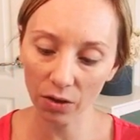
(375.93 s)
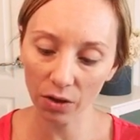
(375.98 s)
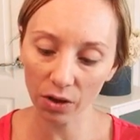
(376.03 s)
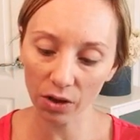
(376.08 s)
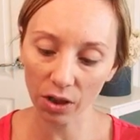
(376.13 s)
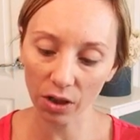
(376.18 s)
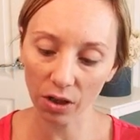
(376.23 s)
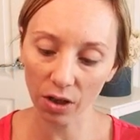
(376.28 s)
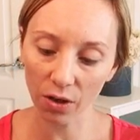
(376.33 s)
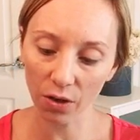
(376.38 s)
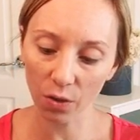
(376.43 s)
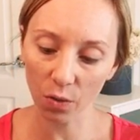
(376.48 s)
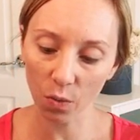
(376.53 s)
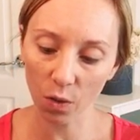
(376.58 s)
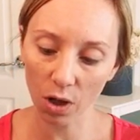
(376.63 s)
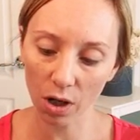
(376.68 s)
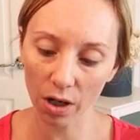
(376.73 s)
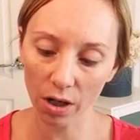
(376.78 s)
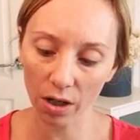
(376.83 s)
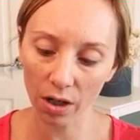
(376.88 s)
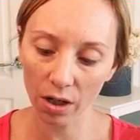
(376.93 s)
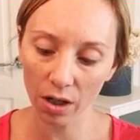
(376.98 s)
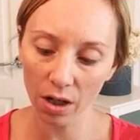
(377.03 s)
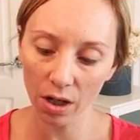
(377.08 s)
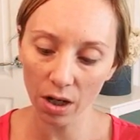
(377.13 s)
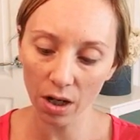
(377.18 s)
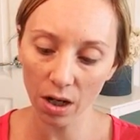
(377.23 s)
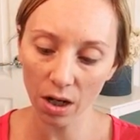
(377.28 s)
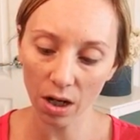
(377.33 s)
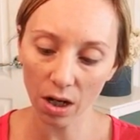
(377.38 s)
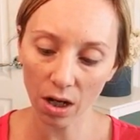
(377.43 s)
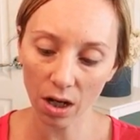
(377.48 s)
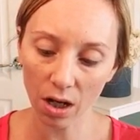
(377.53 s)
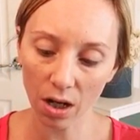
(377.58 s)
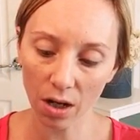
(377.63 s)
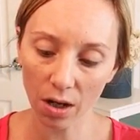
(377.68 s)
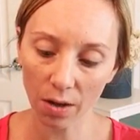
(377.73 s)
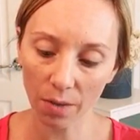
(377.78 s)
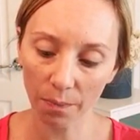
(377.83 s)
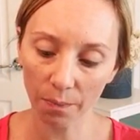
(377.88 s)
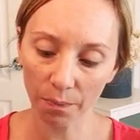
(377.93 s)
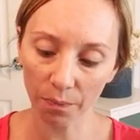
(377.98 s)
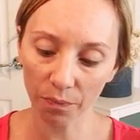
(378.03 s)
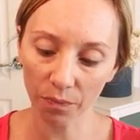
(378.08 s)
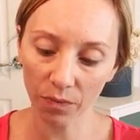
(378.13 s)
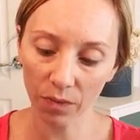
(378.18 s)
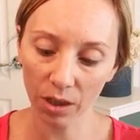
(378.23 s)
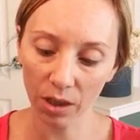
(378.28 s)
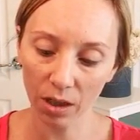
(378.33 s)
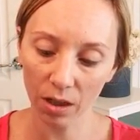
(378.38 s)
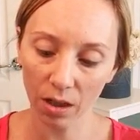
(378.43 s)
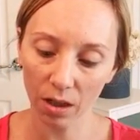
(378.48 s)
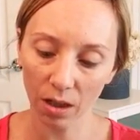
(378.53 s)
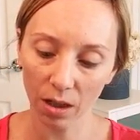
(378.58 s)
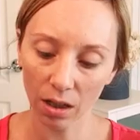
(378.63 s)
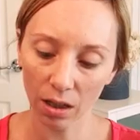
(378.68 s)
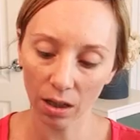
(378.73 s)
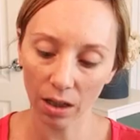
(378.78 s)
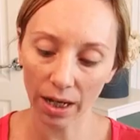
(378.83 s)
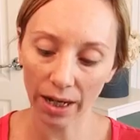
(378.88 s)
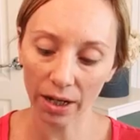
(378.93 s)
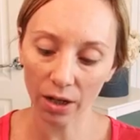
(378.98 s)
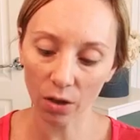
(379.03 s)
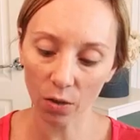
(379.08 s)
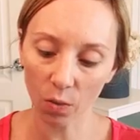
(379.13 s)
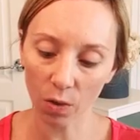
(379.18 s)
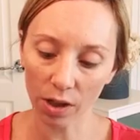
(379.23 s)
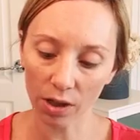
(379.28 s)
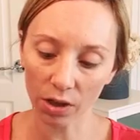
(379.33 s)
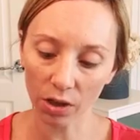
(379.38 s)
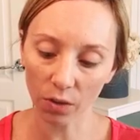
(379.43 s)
There's another one, a lighter one,